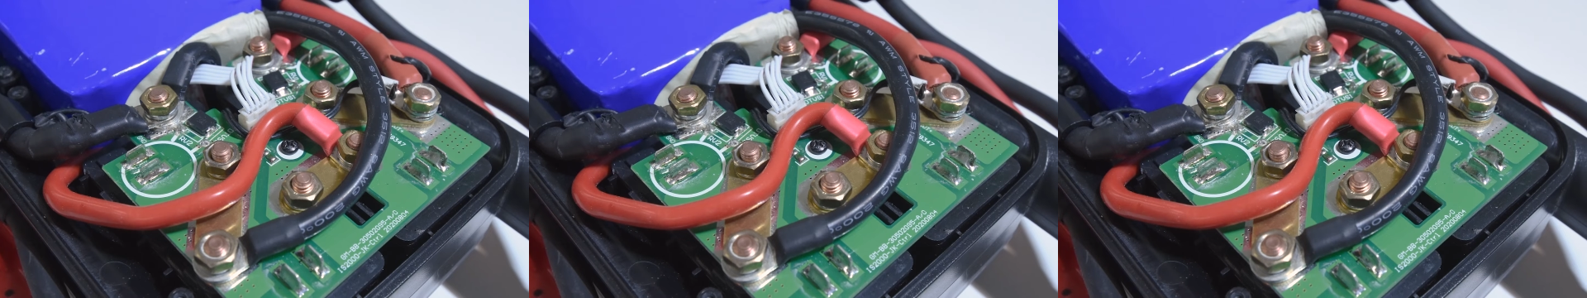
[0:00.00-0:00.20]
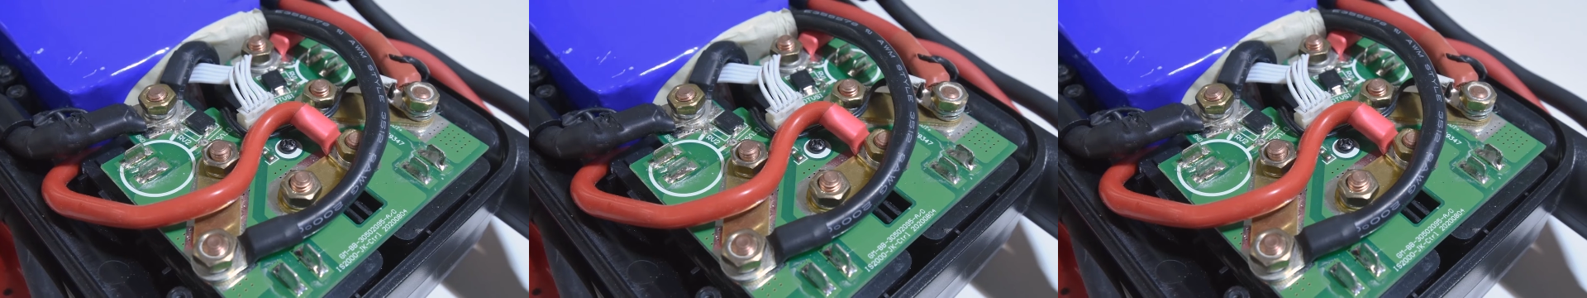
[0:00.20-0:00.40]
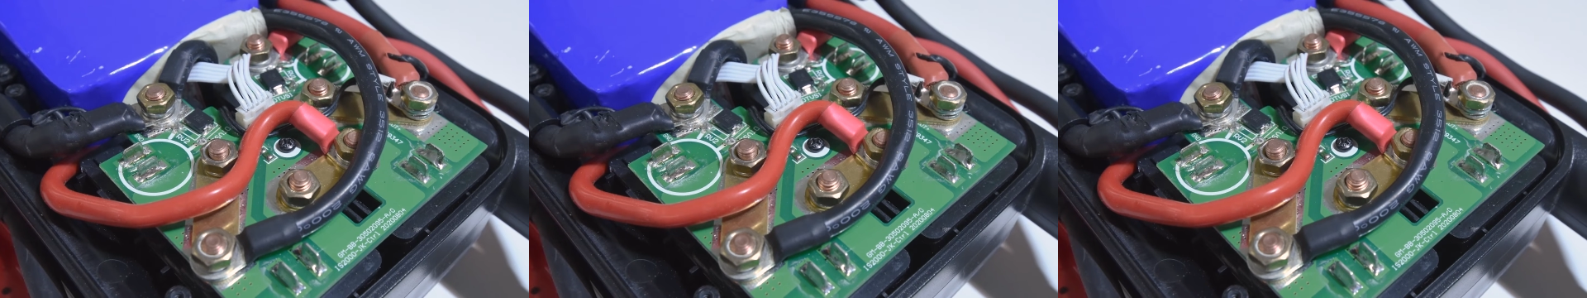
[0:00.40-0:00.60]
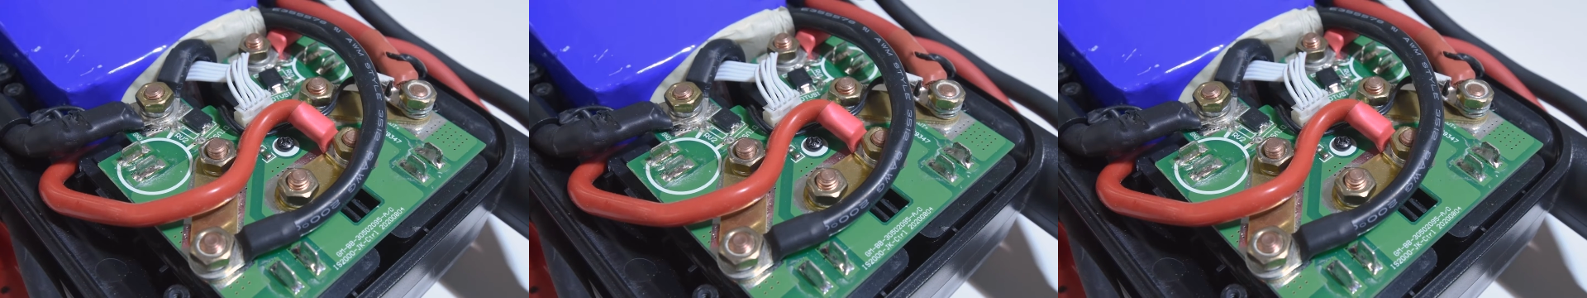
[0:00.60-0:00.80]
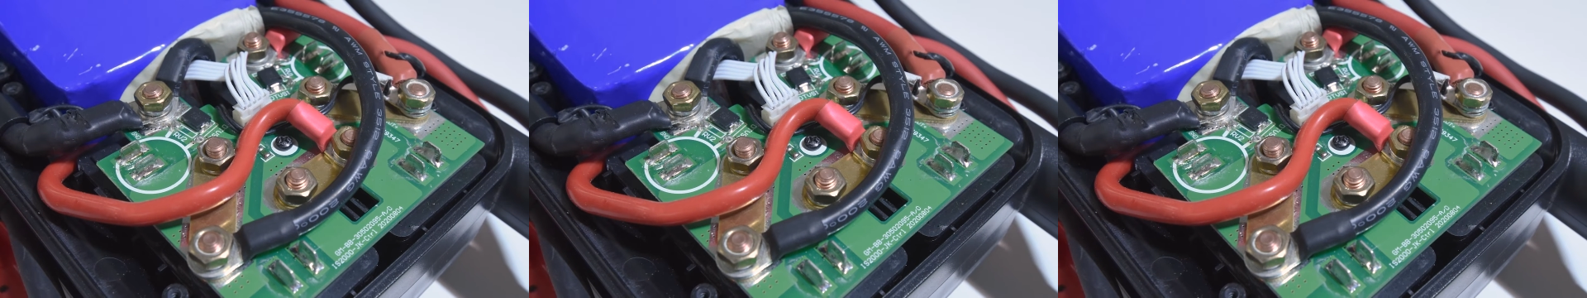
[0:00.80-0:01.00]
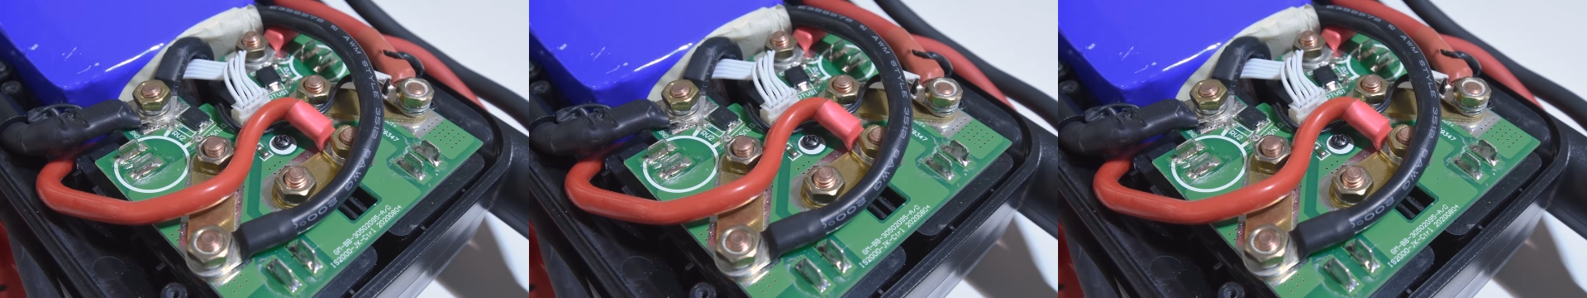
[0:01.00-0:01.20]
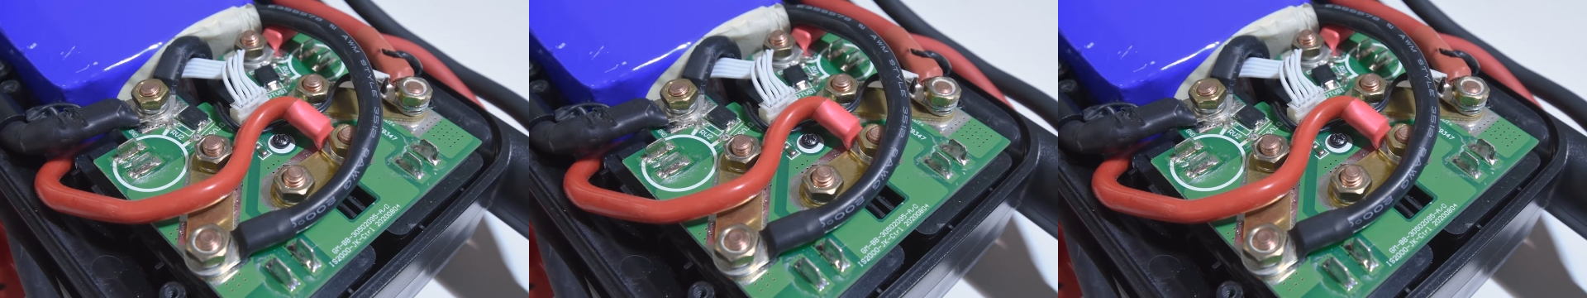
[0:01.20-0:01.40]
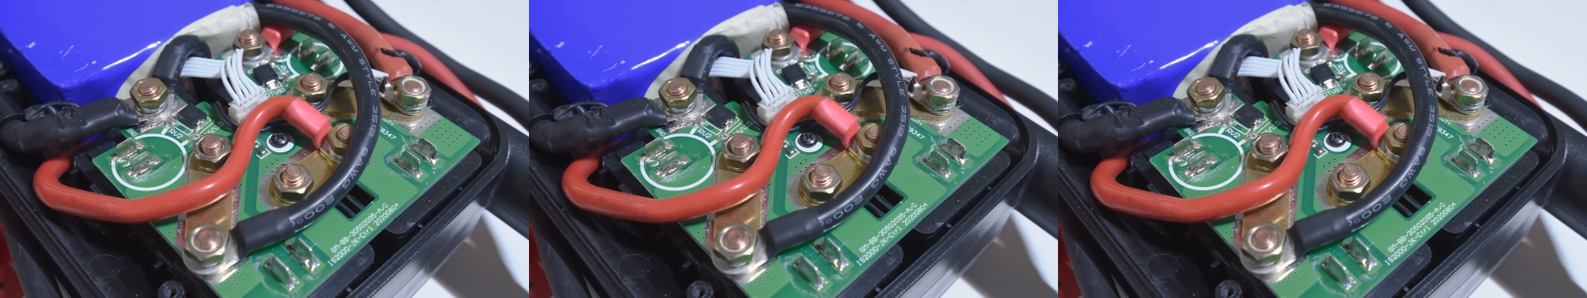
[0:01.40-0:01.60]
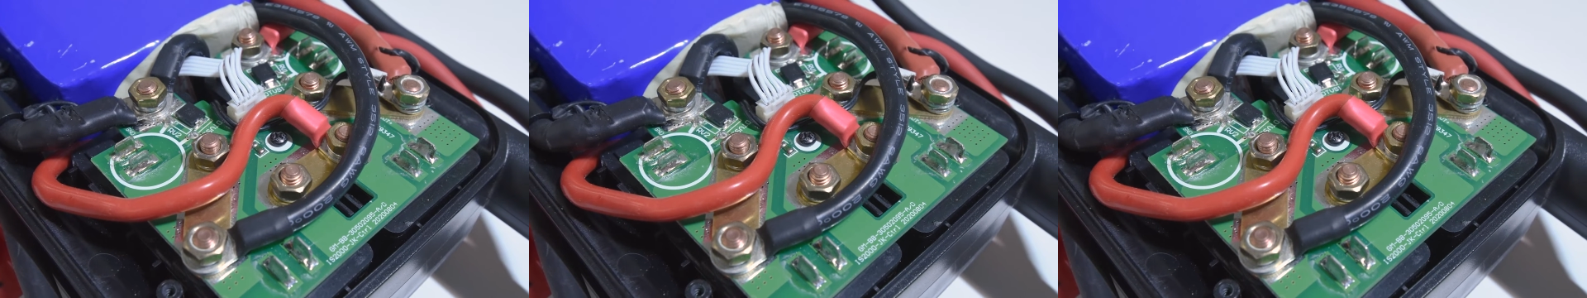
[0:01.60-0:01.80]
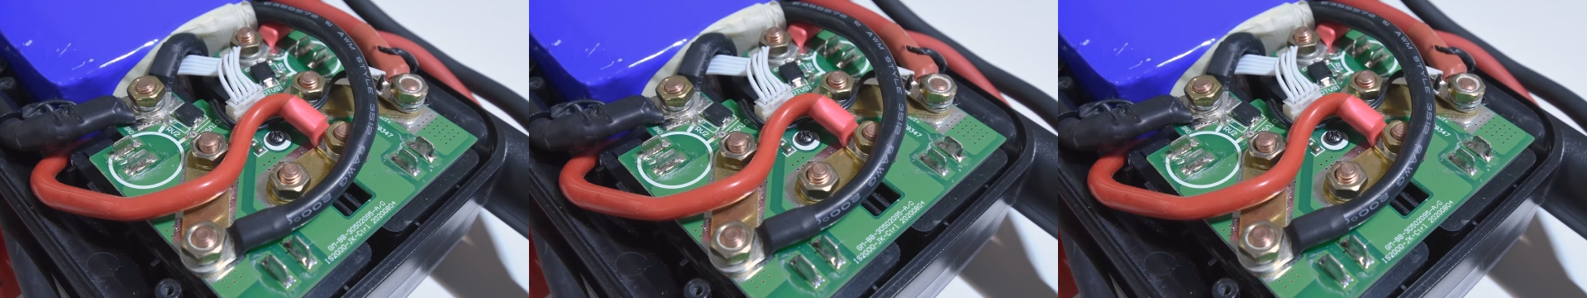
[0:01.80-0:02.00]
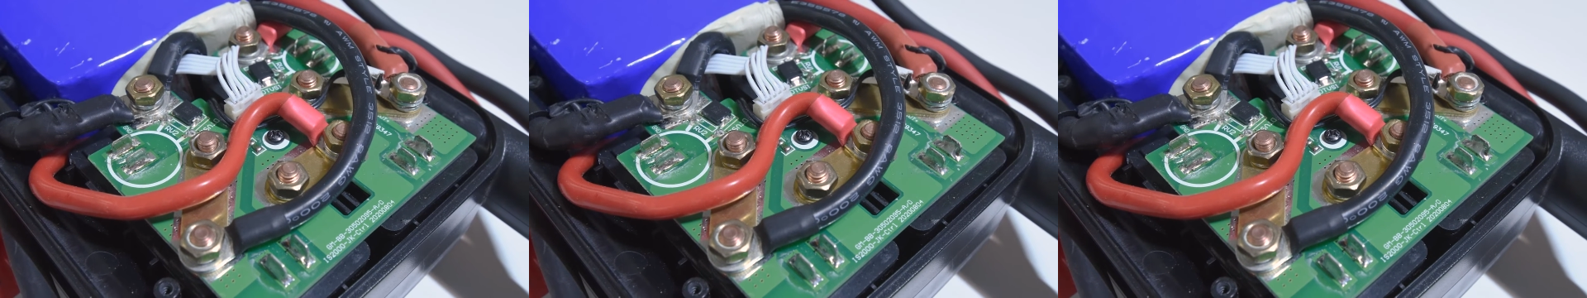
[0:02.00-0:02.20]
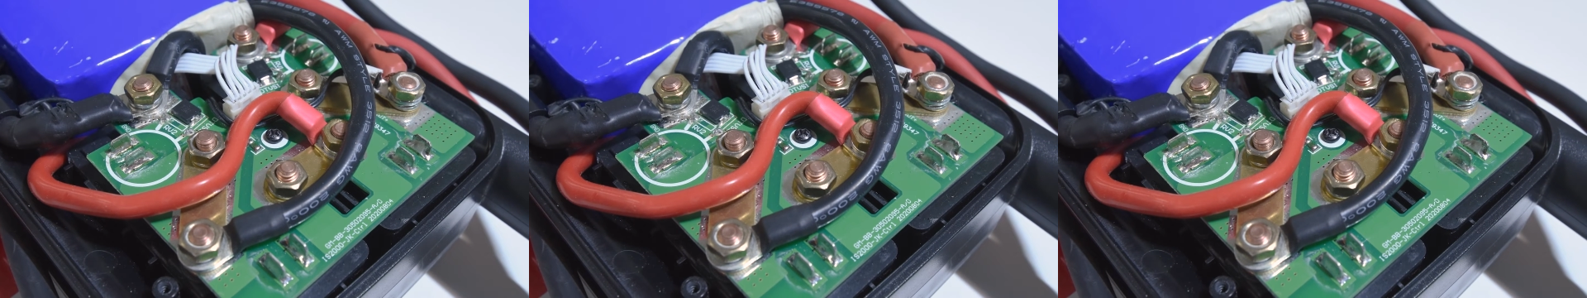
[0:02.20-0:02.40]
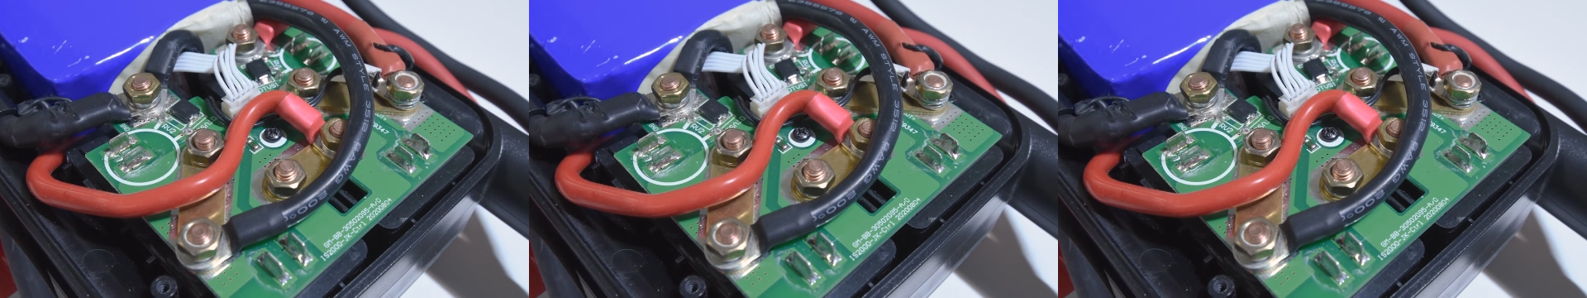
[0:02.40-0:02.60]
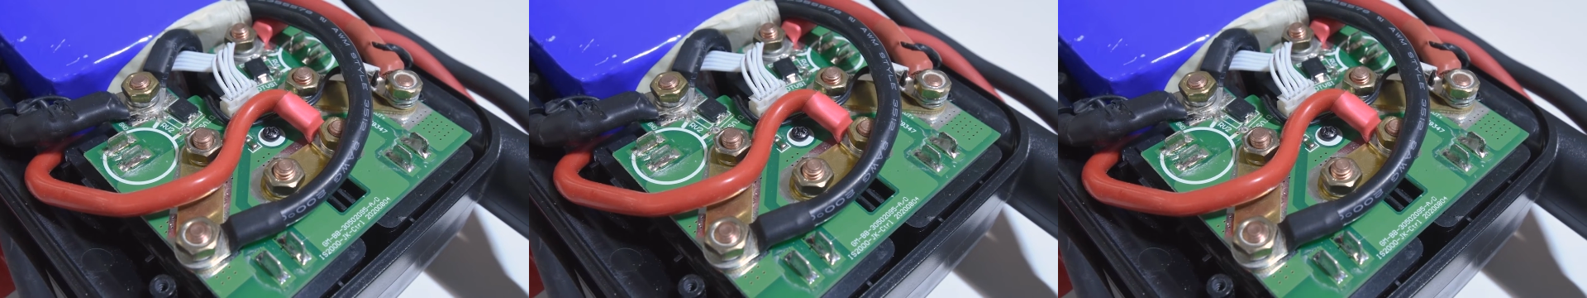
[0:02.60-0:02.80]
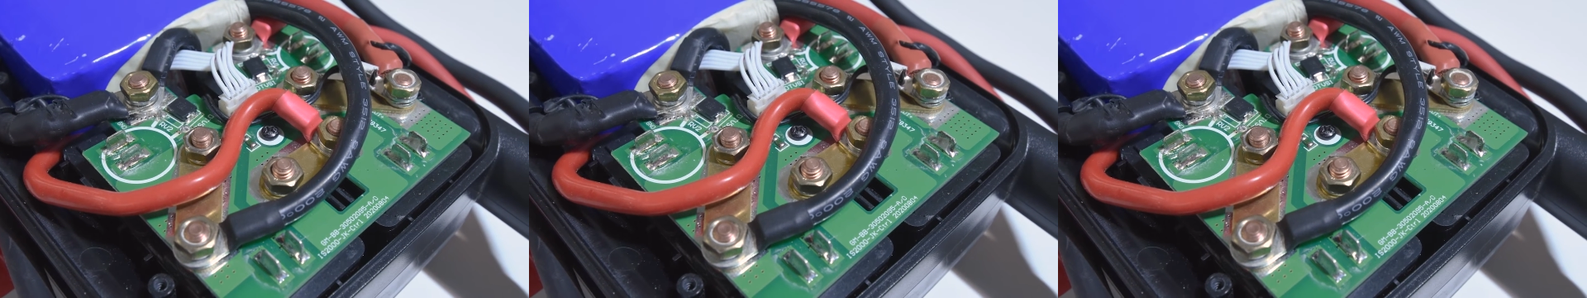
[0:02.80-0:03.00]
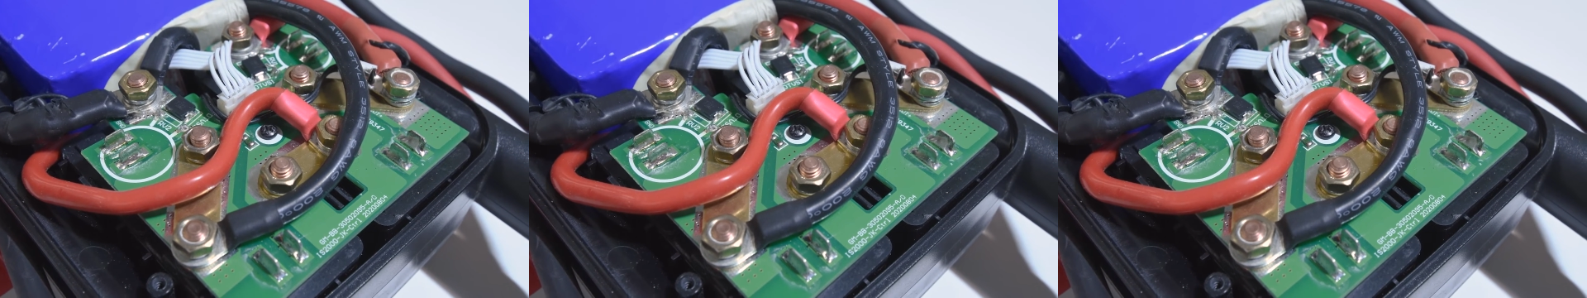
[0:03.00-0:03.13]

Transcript: Nobody's mouth can be seen.